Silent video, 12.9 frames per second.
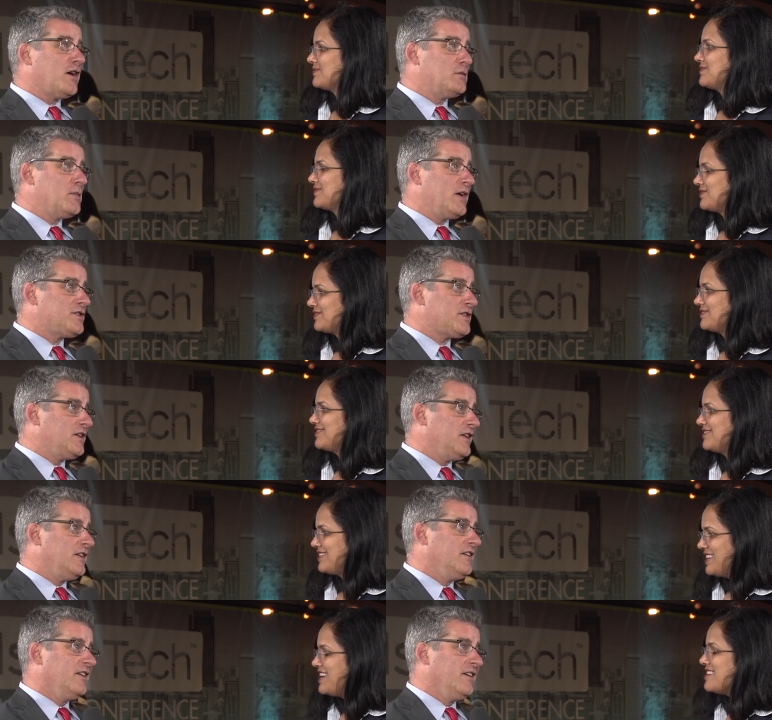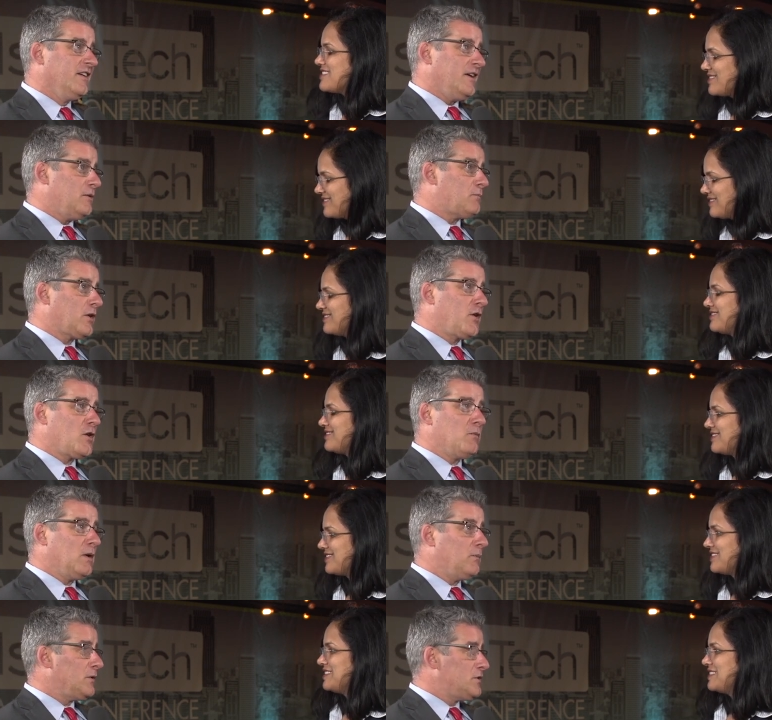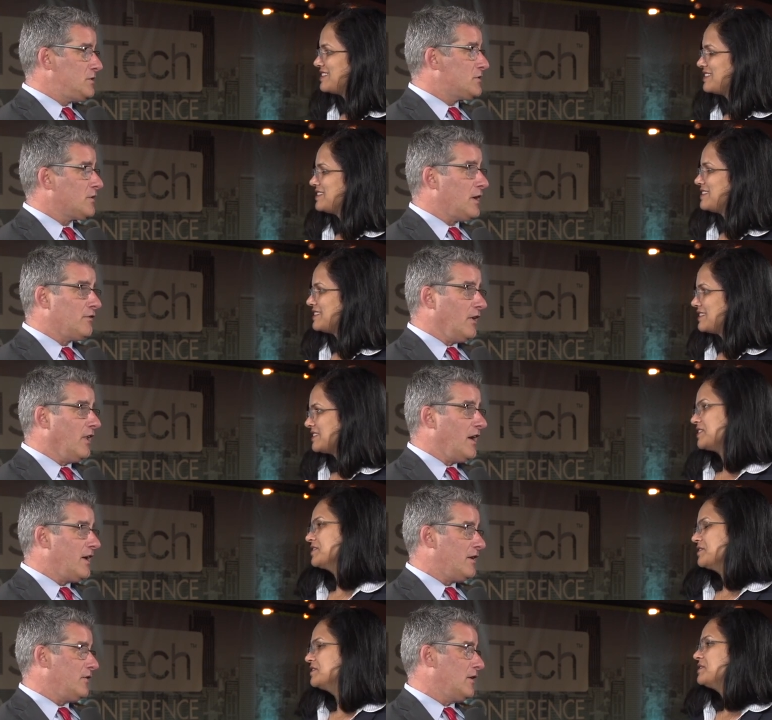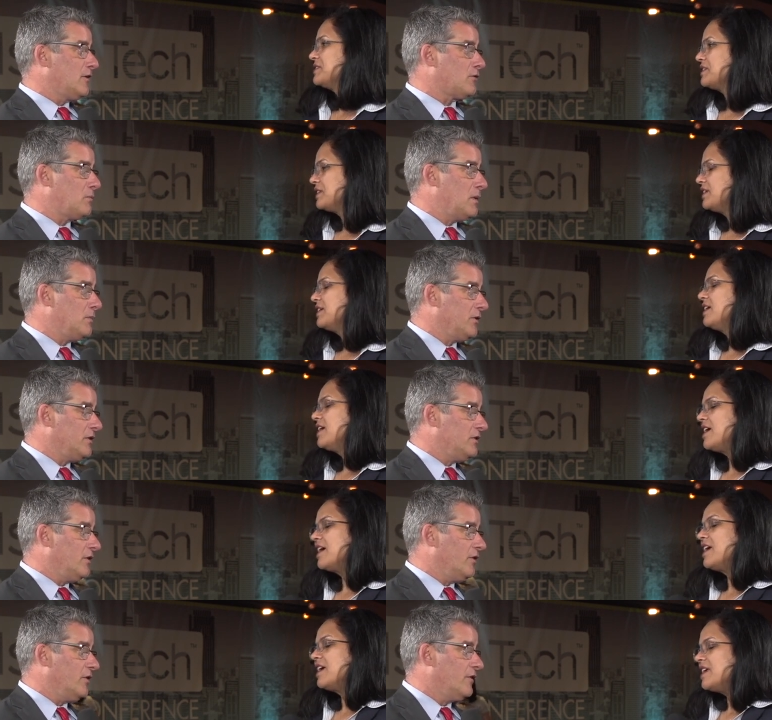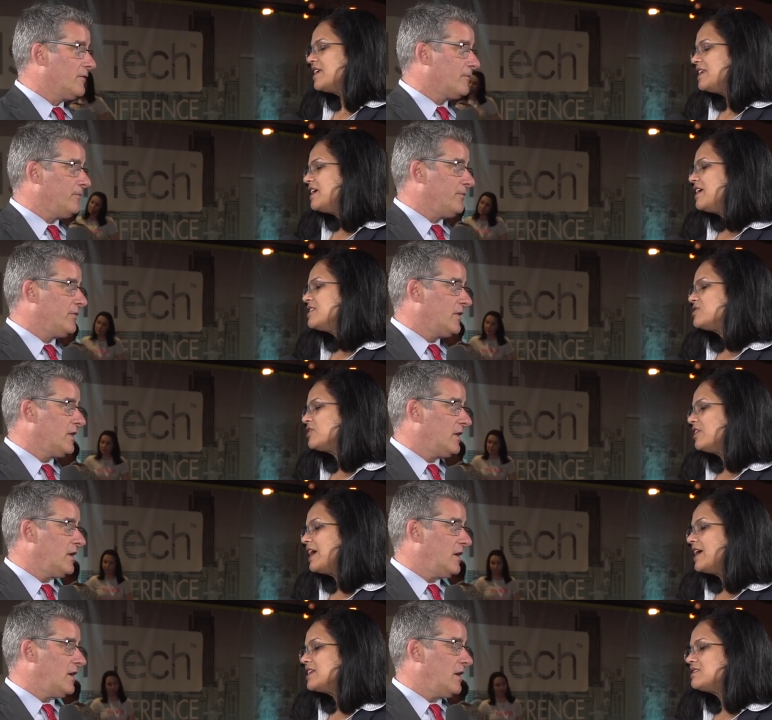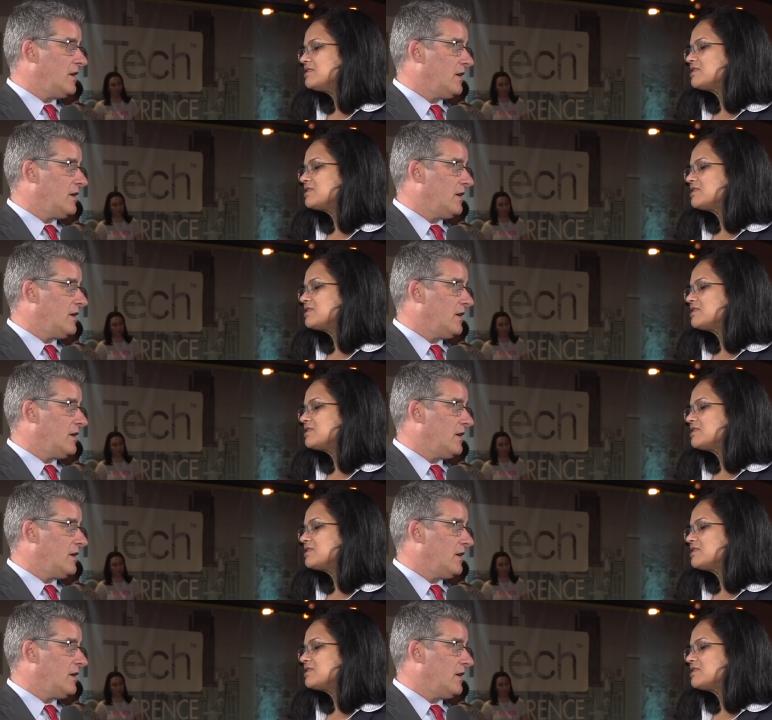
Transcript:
Speaker 1: of automation in procurement, but you still have a lot of things for people to do. Yeah, so as the